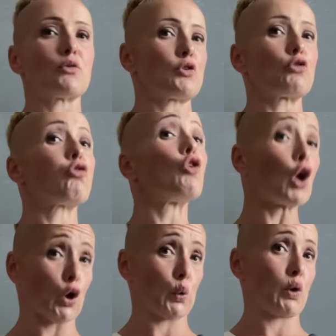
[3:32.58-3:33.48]
you
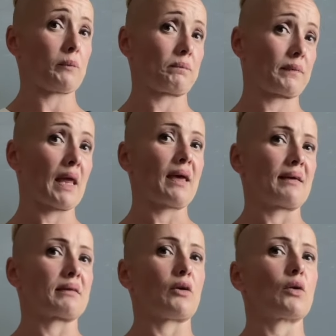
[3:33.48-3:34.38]
flow.
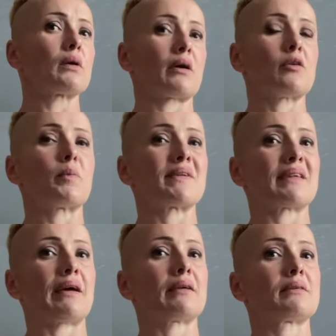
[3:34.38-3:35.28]
So hula hoopers
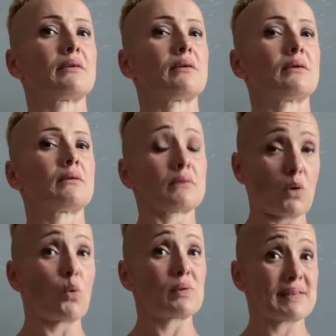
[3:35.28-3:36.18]
like to
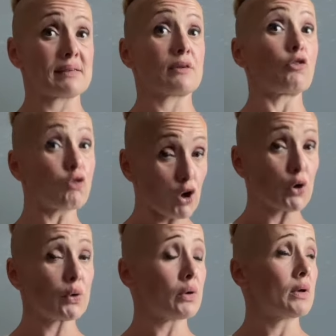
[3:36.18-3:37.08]
call this
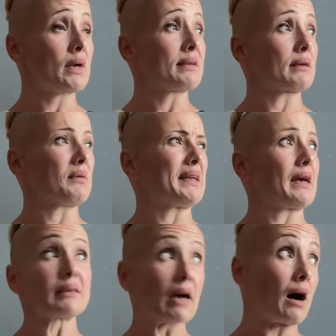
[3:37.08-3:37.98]
flow. So when they
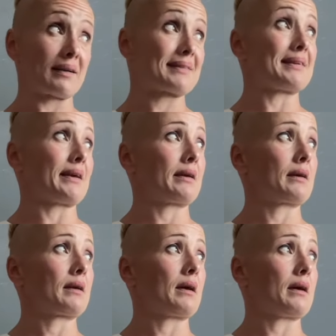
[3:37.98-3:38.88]
are dancing,
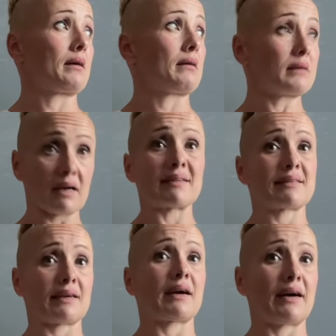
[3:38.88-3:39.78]

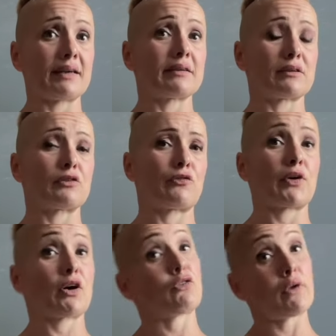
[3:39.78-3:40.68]
dancing kind
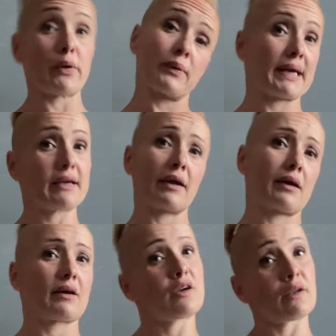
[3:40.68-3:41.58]
of flowing
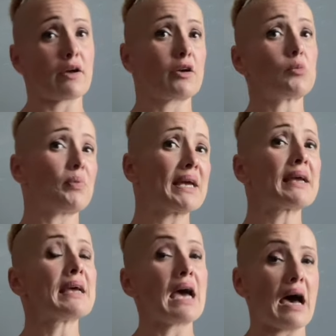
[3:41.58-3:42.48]
hula hooping,
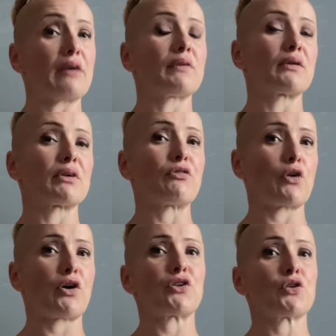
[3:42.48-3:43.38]
I will
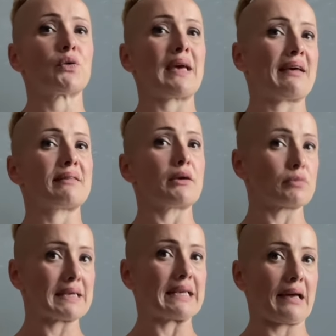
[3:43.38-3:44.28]
refer to as
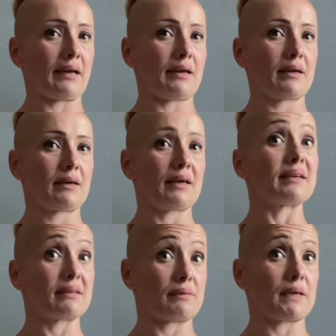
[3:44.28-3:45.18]
relay in
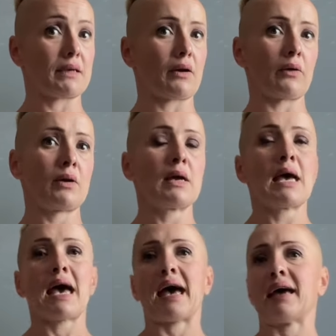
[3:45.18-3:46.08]
this video.
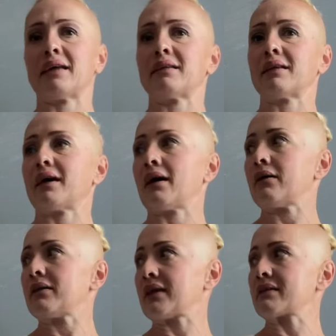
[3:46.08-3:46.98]
And
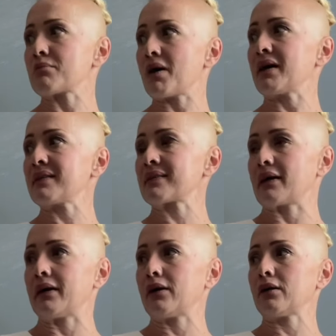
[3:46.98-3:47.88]
there's my
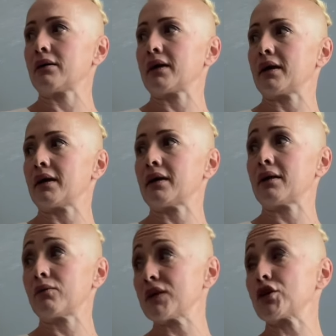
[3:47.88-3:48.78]
style,
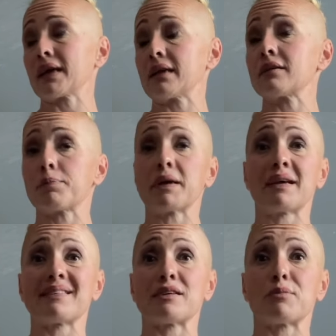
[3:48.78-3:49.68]
which you can
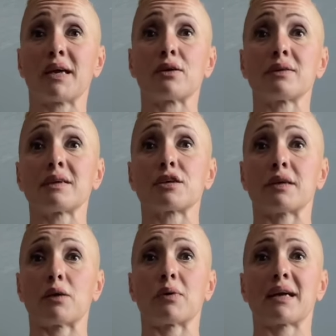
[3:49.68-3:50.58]
experience in my
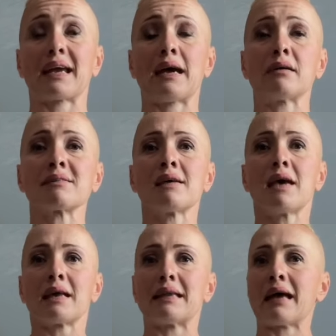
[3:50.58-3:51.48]
conditioning workouts,
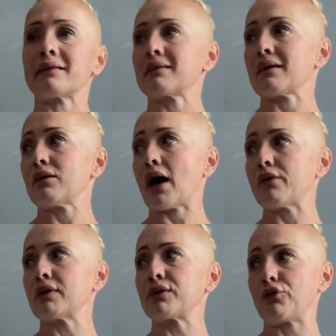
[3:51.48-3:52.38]
that I
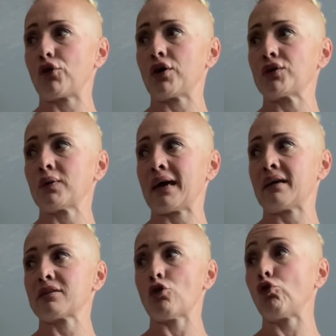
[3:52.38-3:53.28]
will refer to
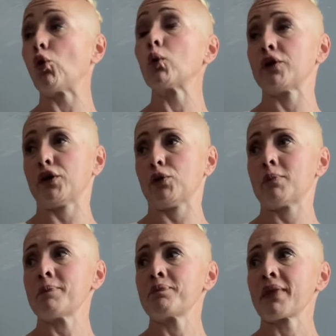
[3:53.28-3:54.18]
as
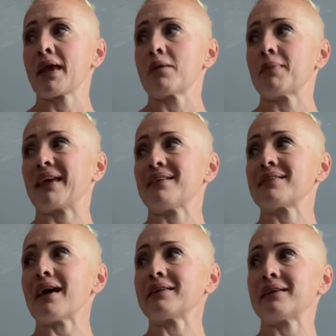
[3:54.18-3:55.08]
volume, because
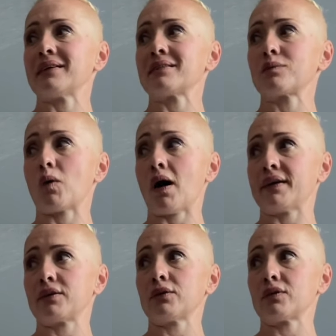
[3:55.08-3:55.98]
that is what I
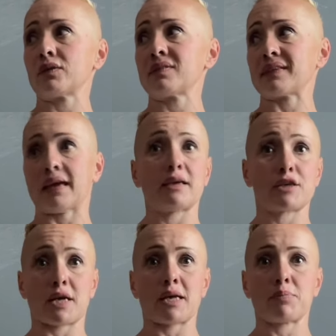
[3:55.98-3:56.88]
do to stay in
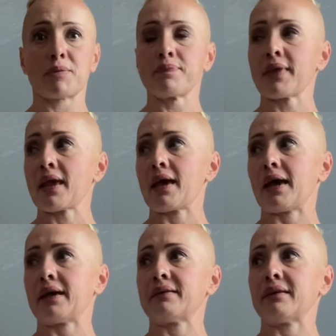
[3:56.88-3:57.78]
shape.
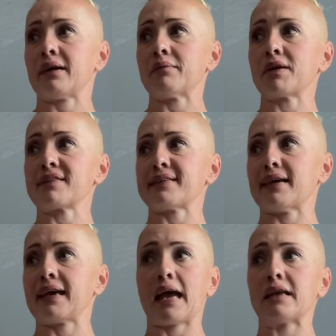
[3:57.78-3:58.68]
And I'm not
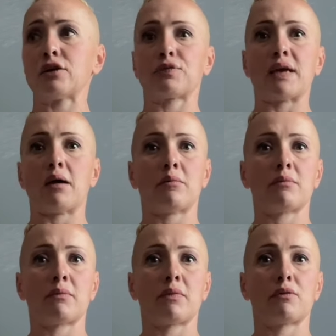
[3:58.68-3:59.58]
saying any of
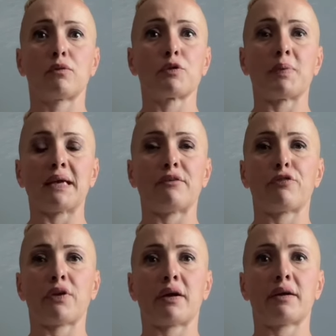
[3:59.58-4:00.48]
them would be
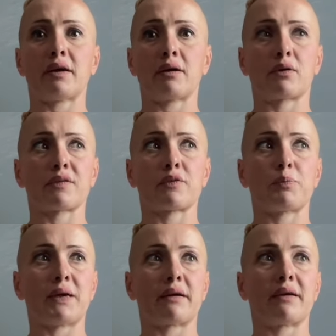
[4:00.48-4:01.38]
inferior or
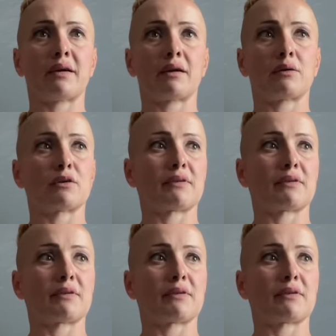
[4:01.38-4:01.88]
superior or